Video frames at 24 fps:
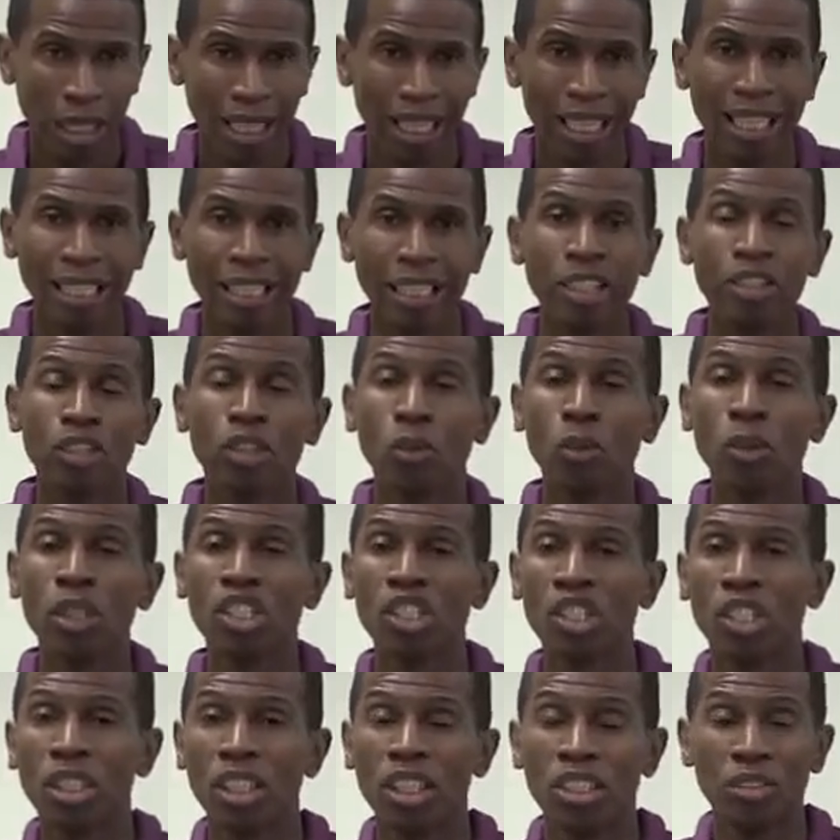And
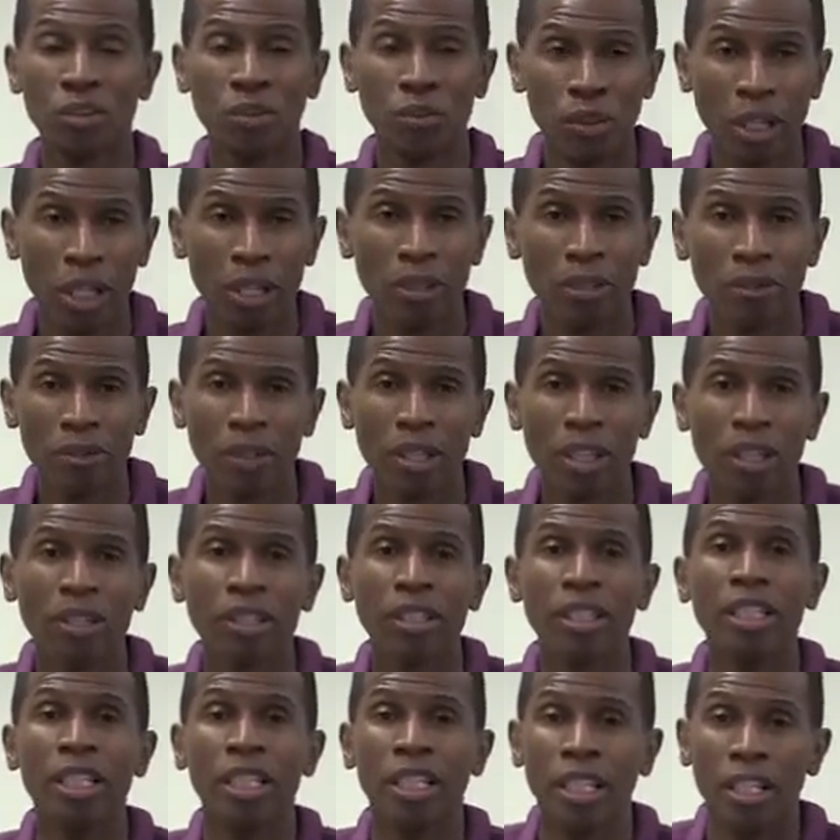intuition is
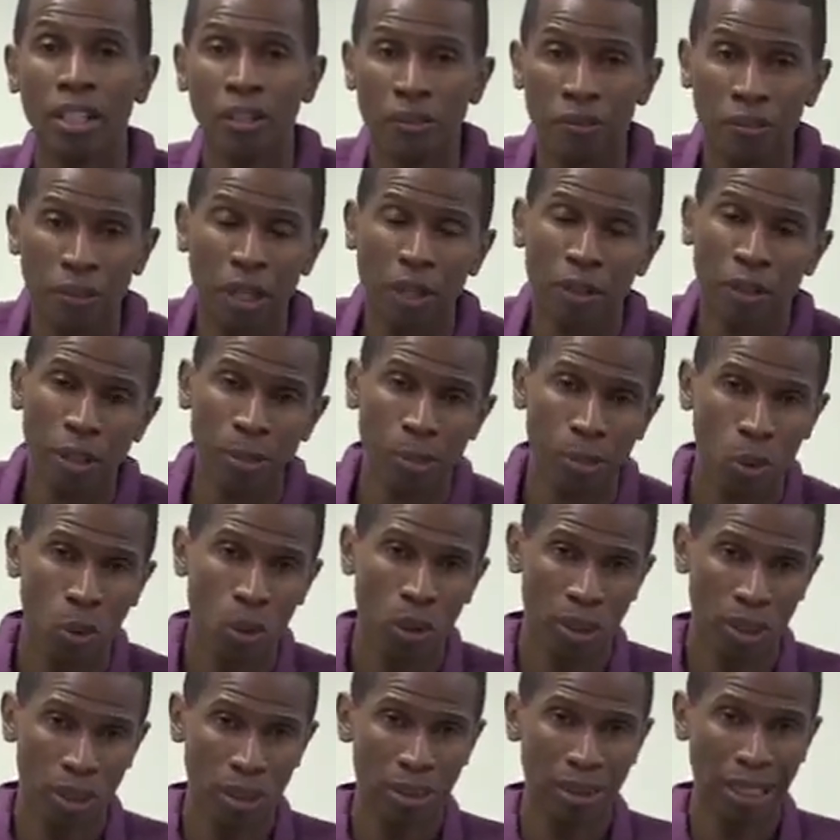very
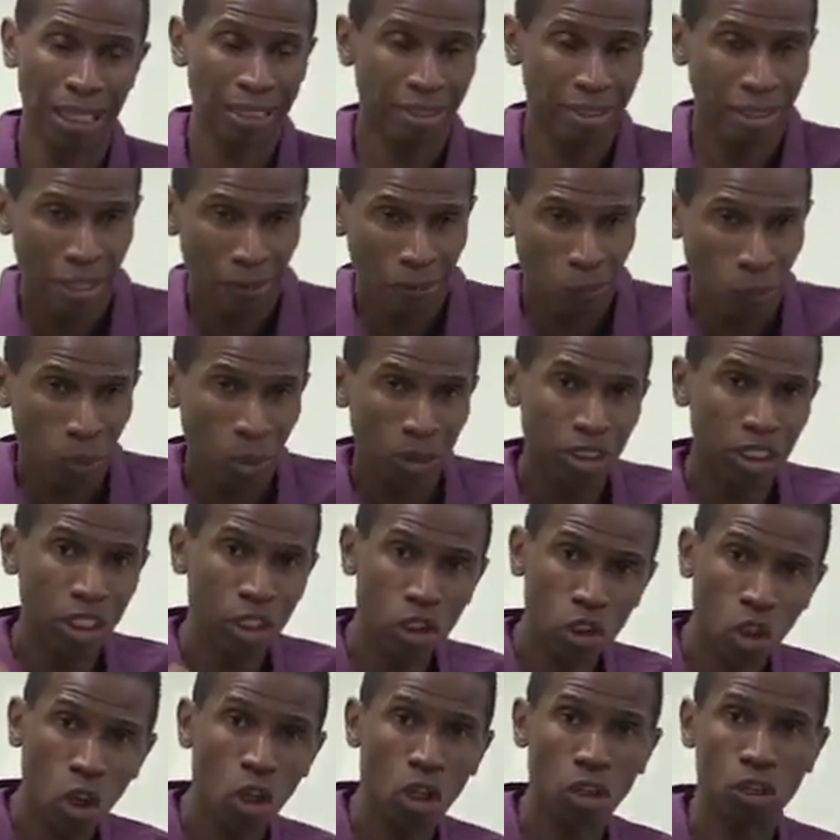important. That's that voice
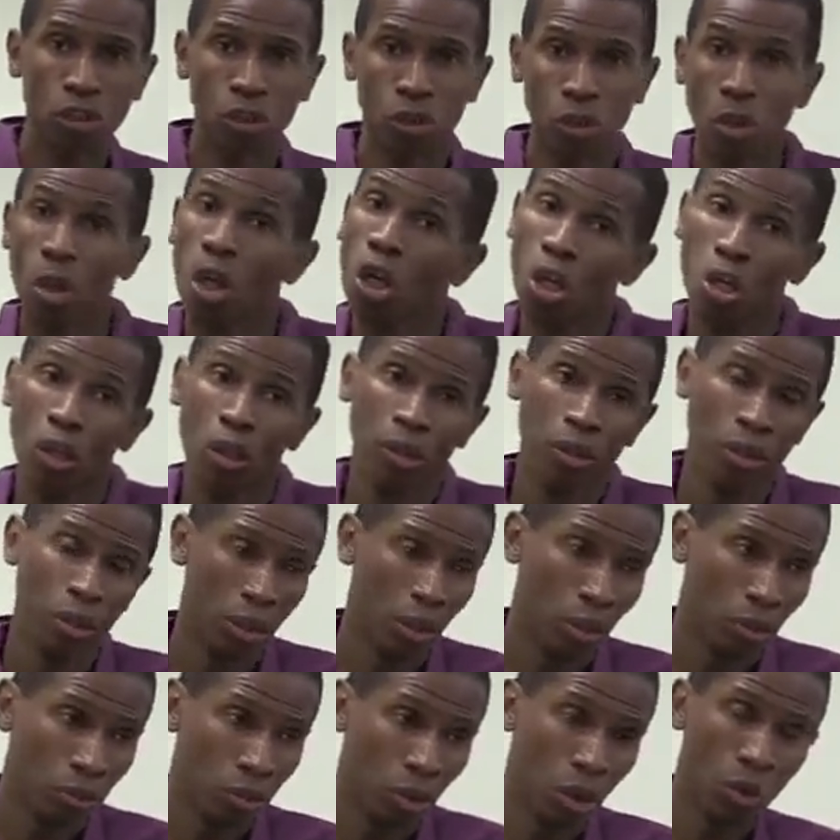that talks to you, you
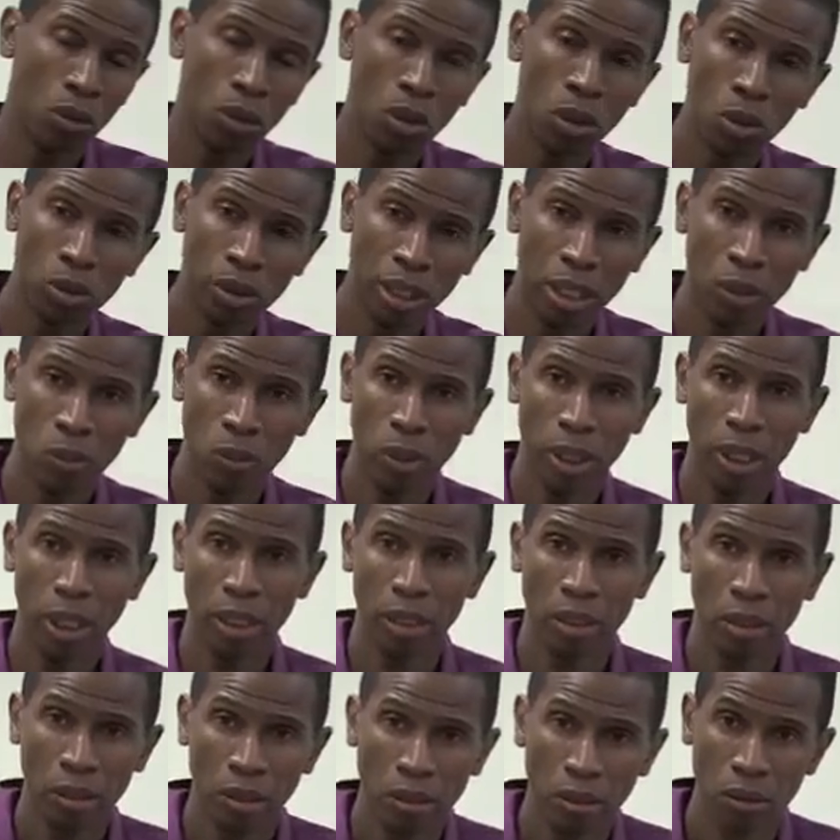know, don't go that
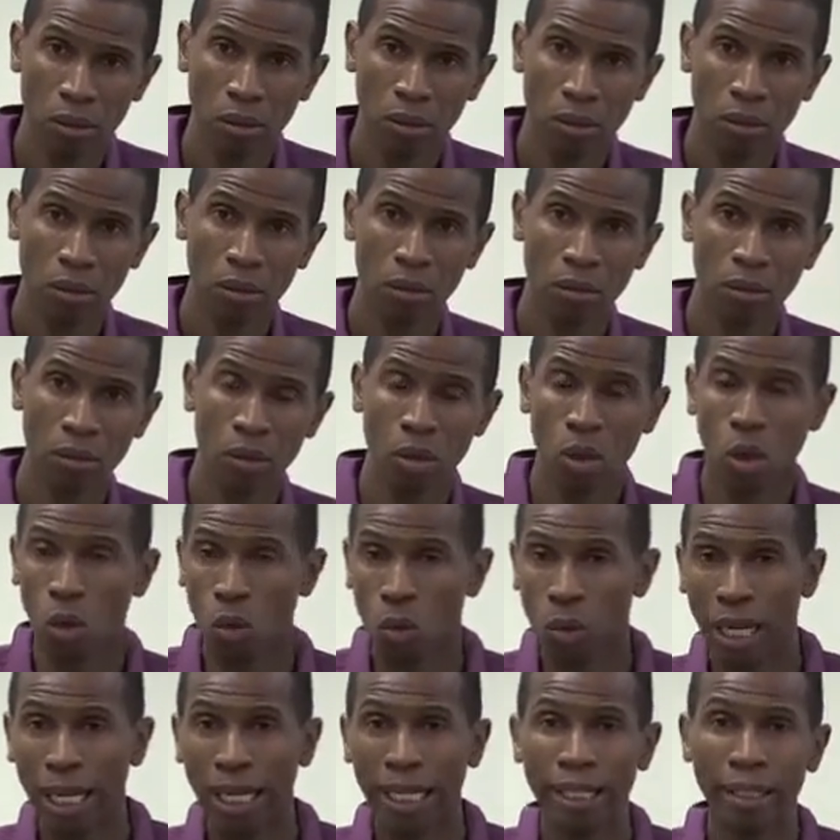way, go
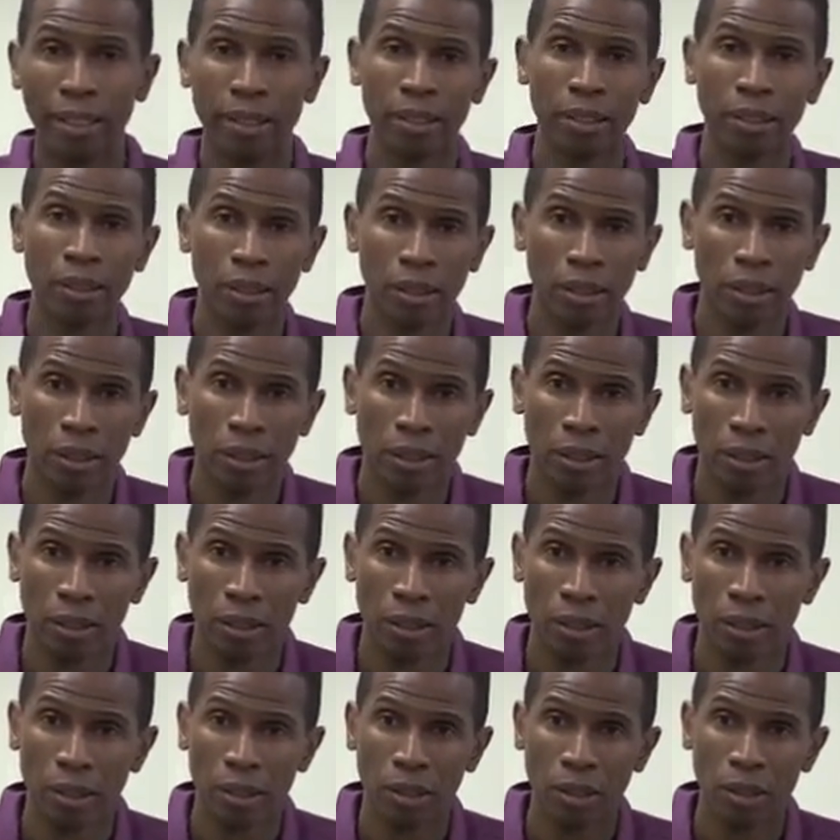right.
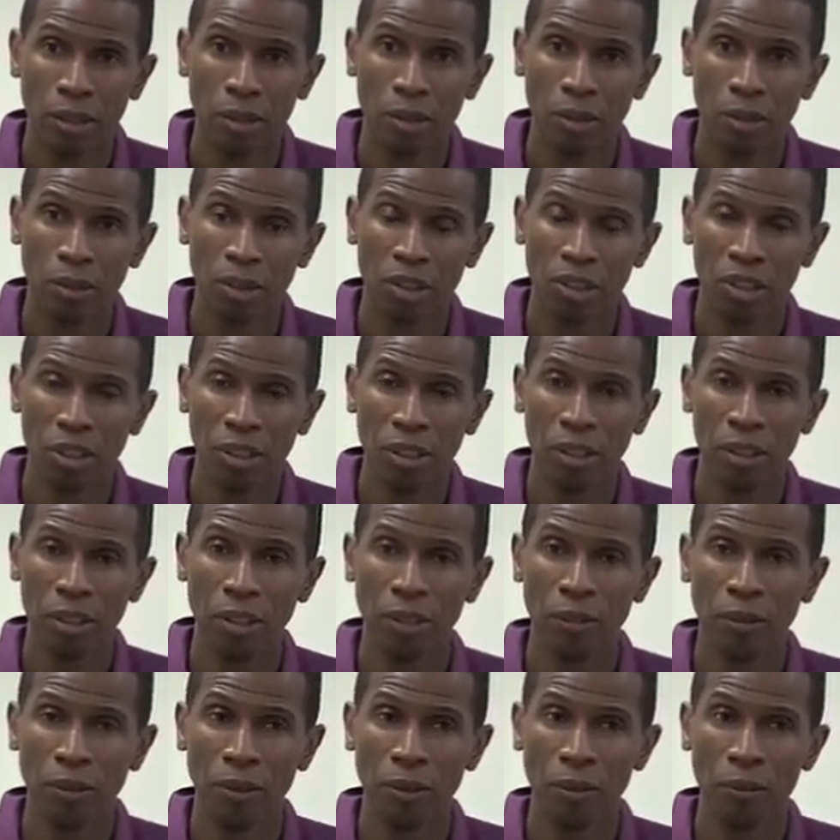See,
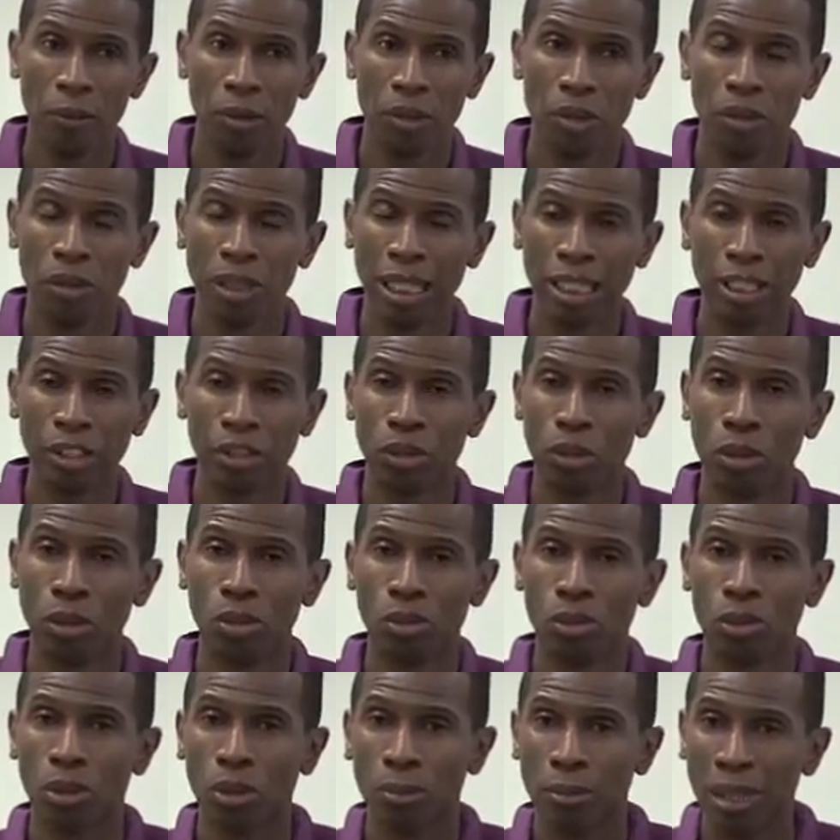but you're not in
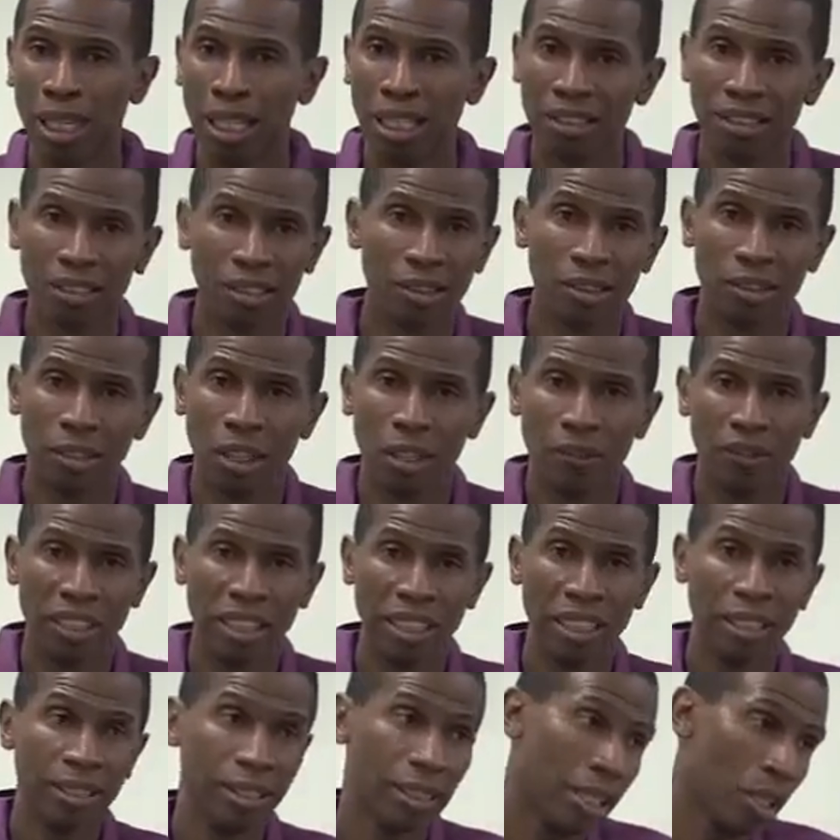tune, so the mind says, no,
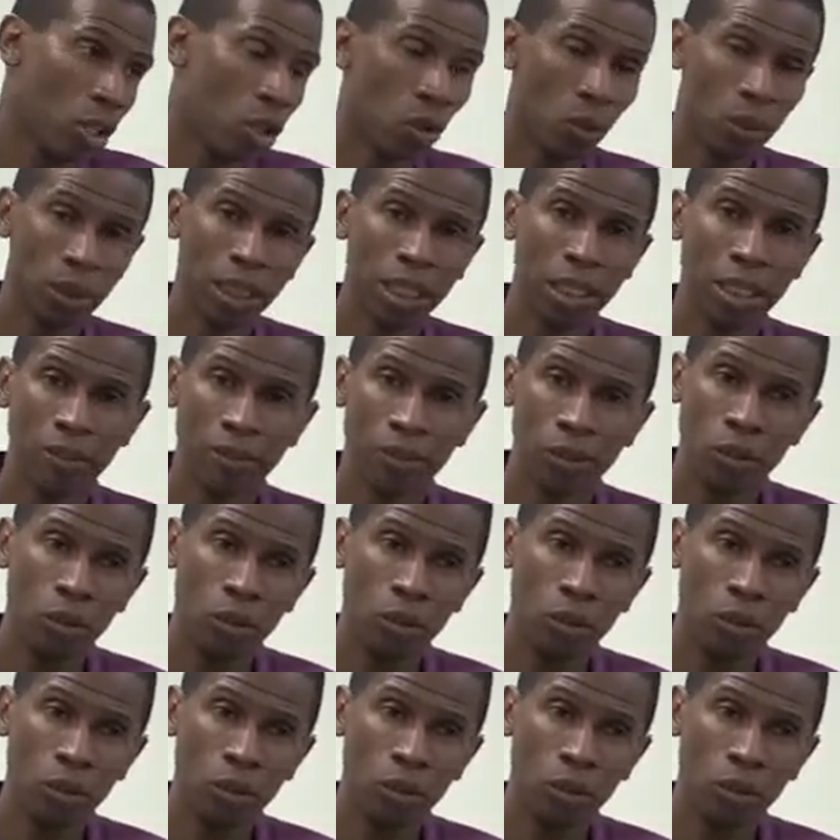forget that, go left.